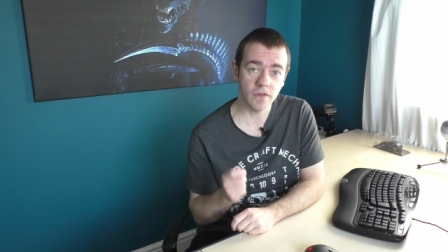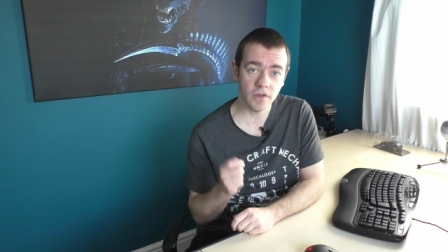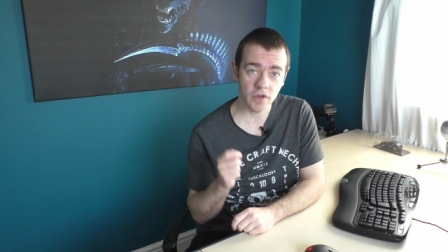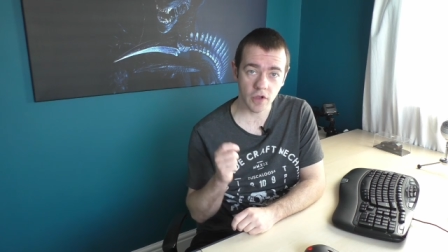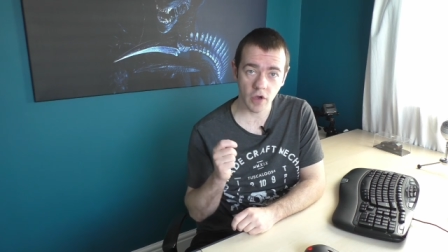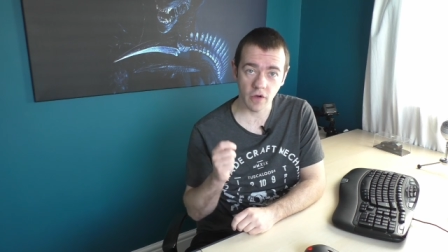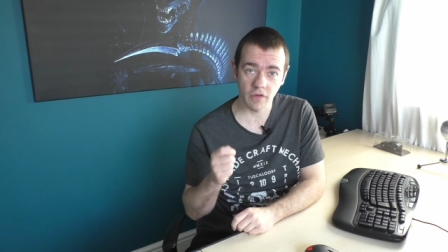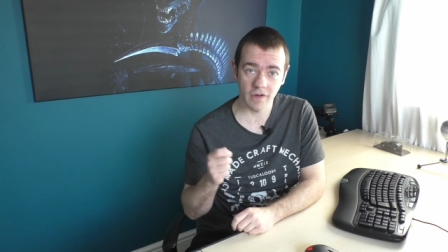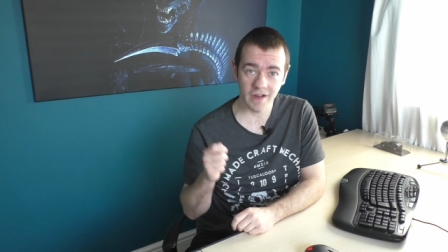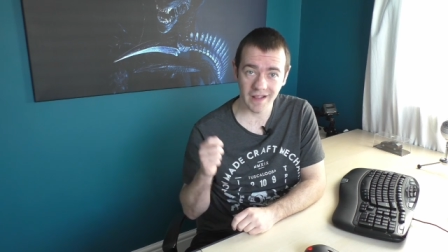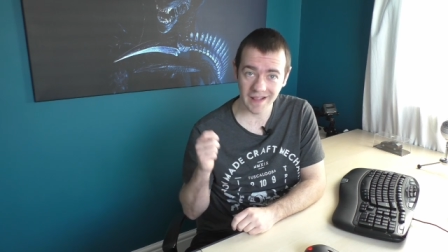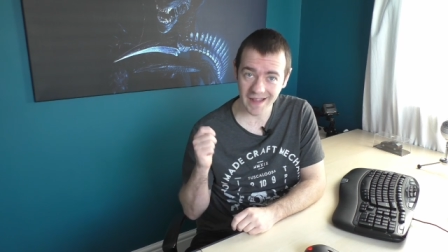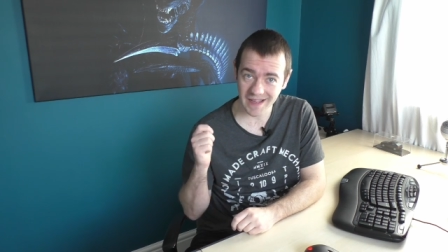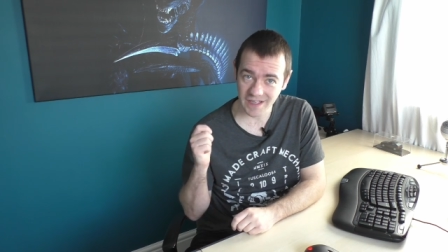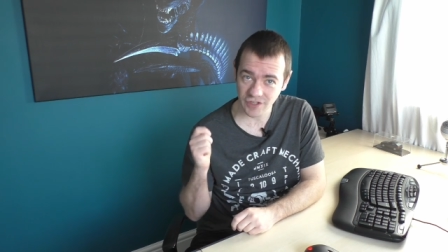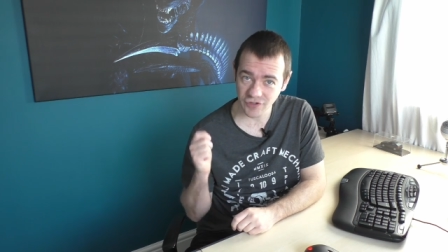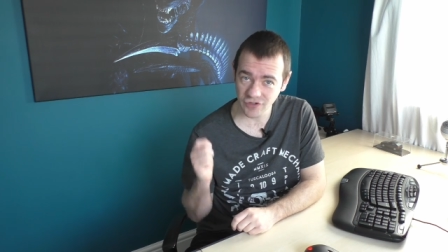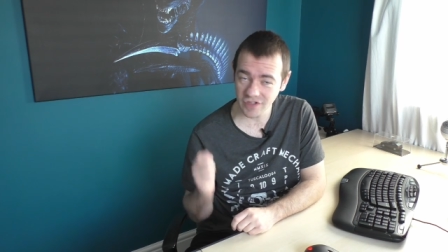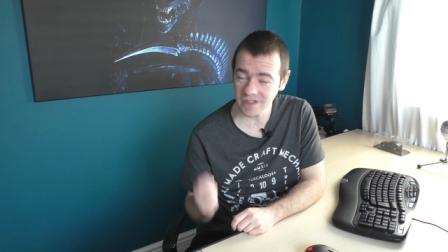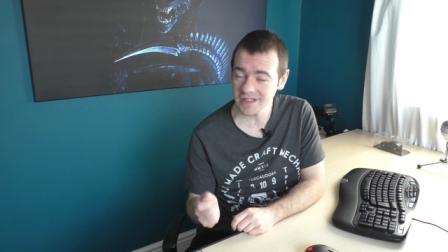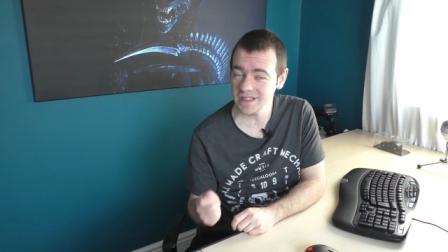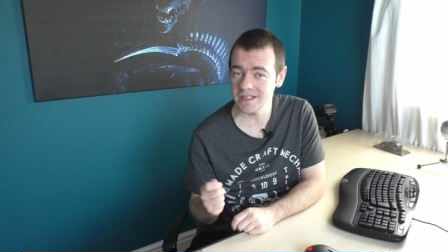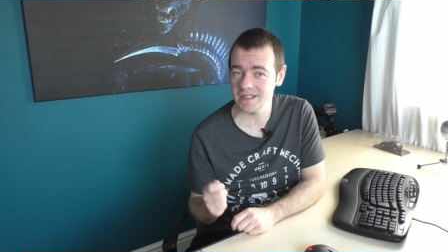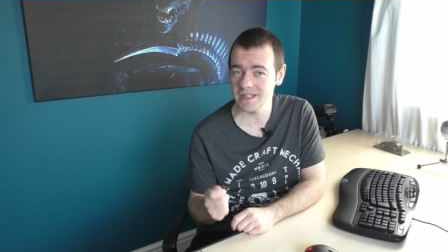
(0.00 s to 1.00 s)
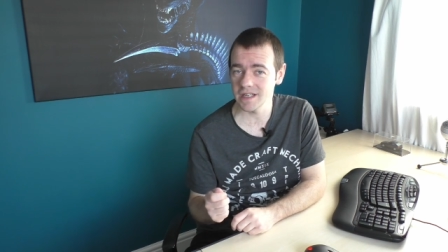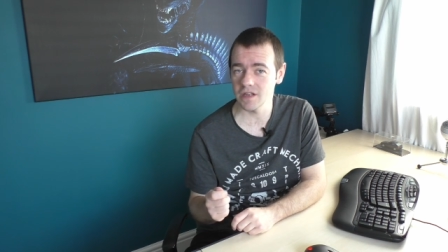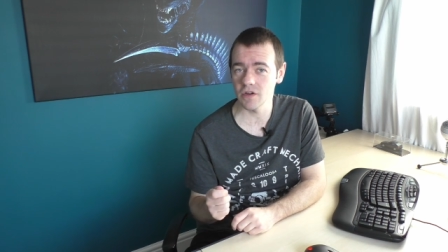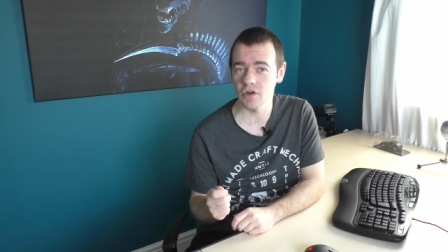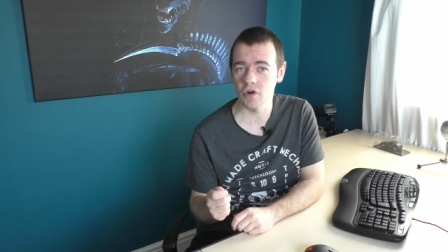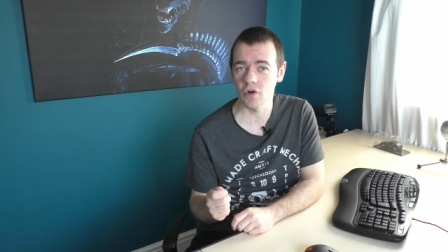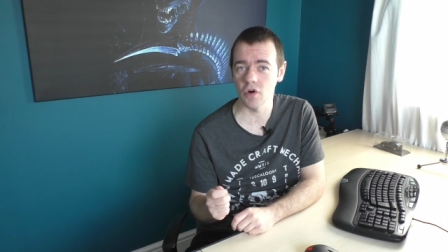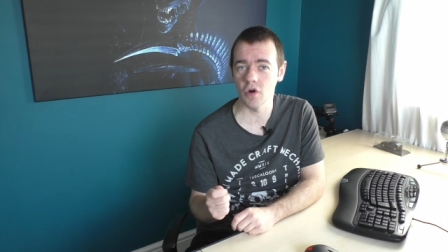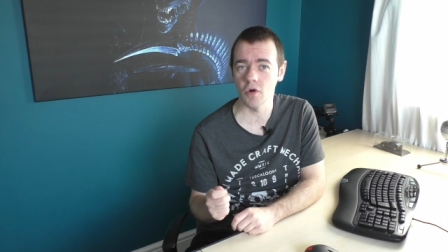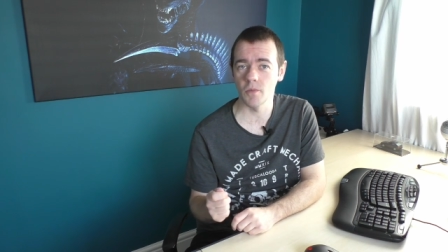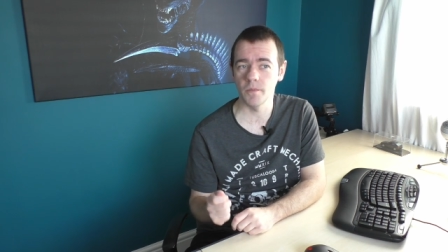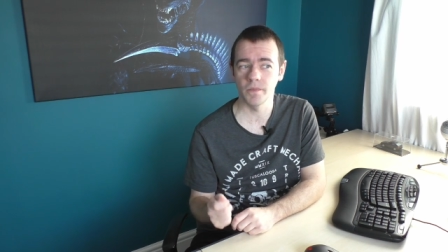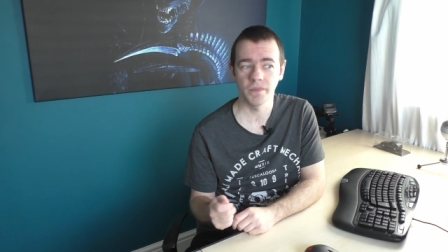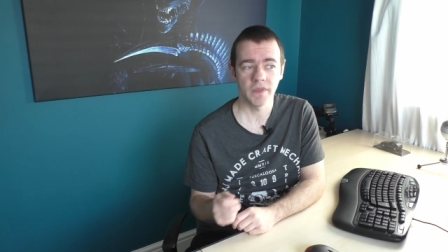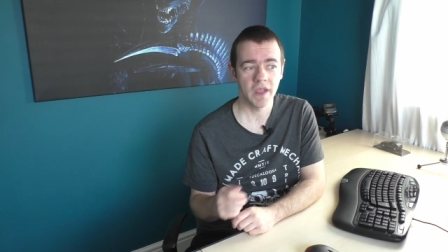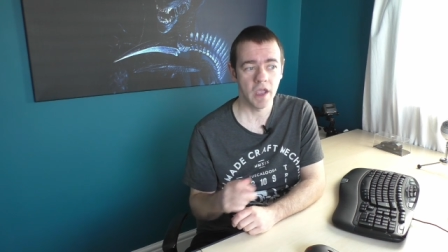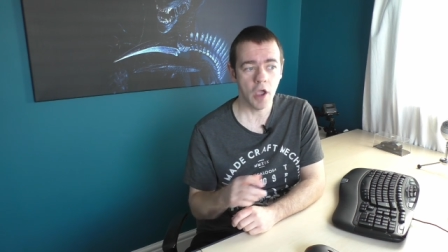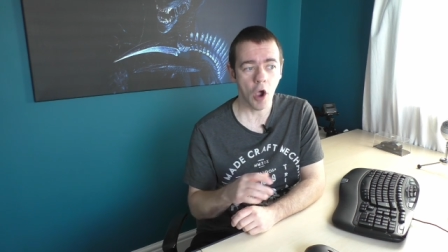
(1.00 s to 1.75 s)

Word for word: for your electricity at home